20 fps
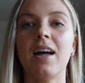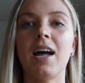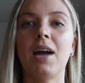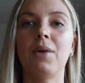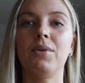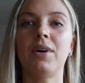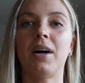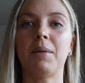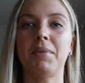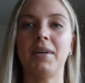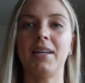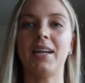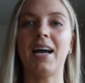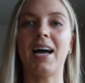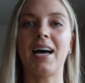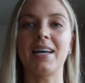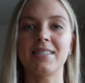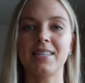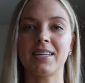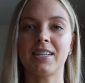I mean, it
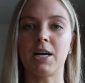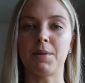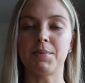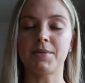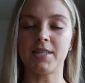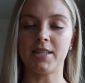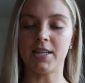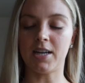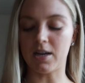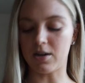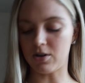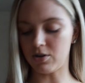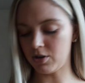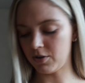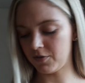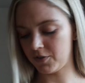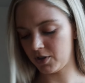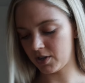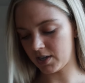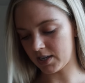has like cups in there. I don't
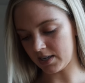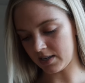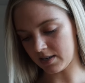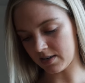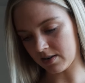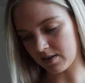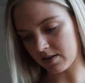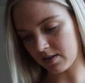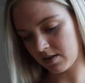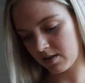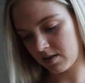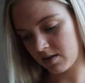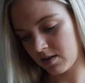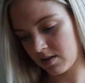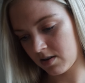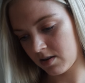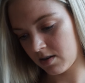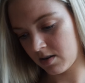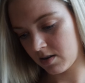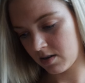know if you can
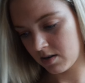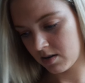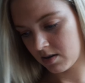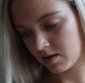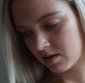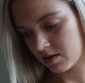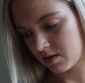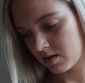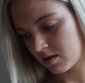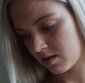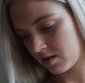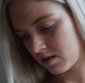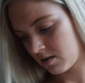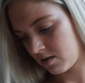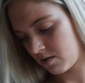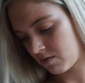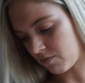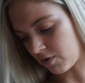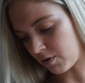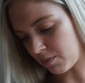
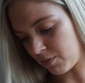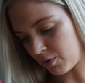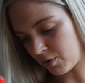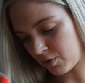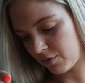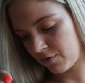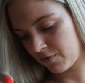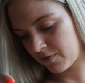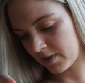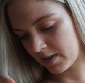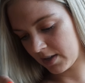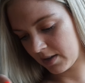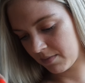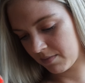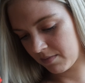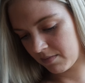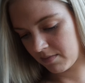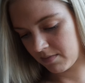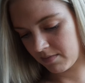remove them.